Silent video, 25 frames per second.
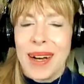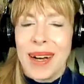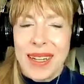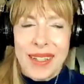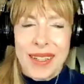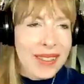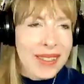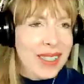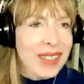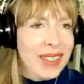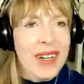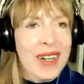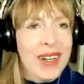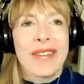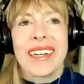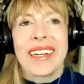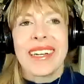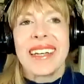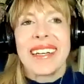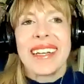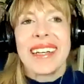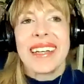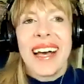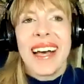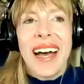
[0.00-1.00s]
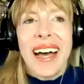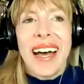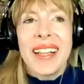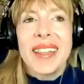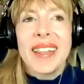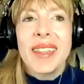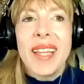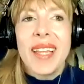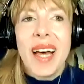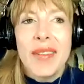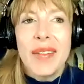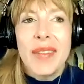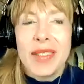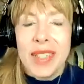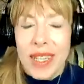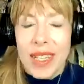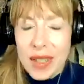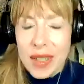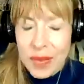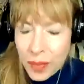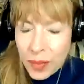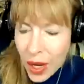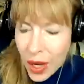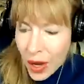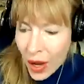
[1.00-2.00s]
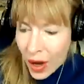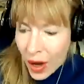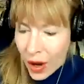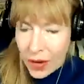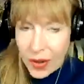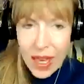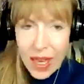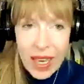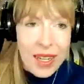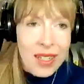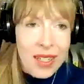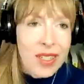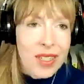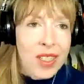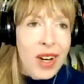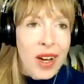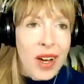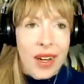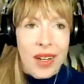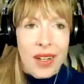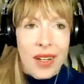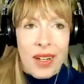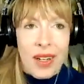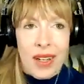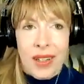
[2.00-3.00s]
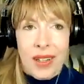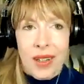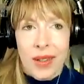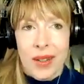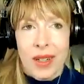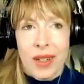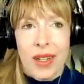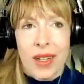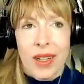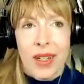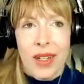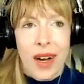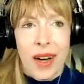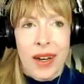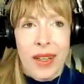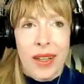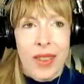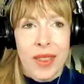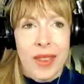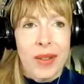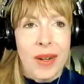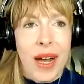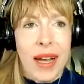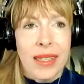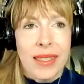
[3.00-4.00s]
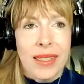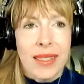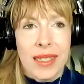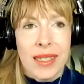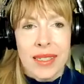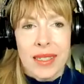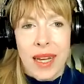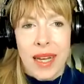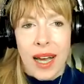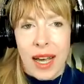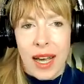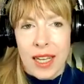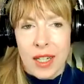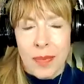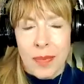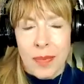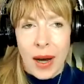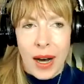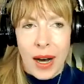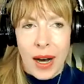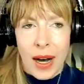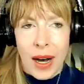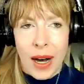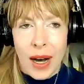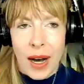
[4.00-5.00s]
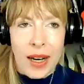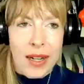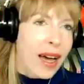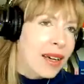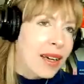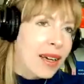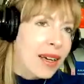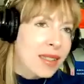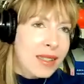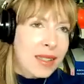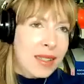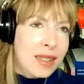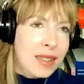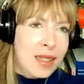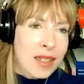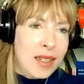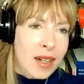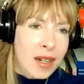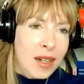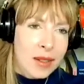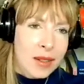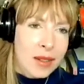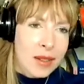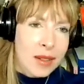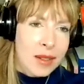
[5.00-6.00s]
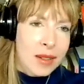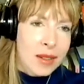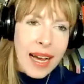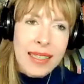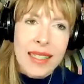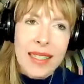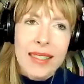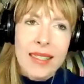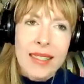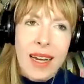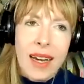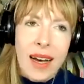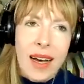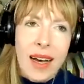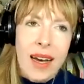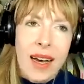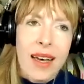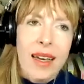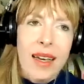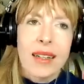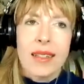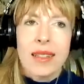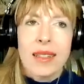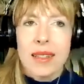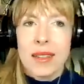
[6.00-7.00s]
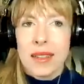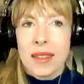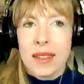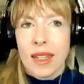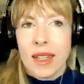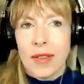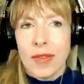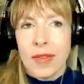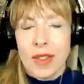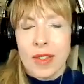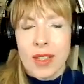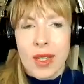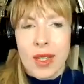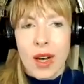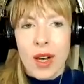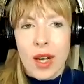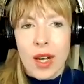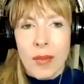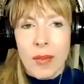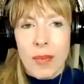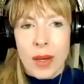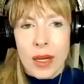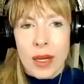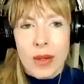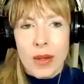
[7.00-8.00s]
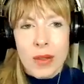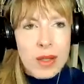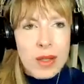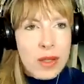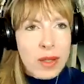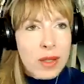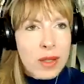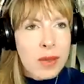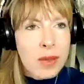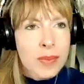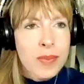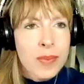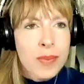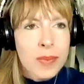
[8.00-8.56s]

It was riveting. I loved it. Okay, John, you are on the Rising Tide podcast. A rising tide lifts all boats,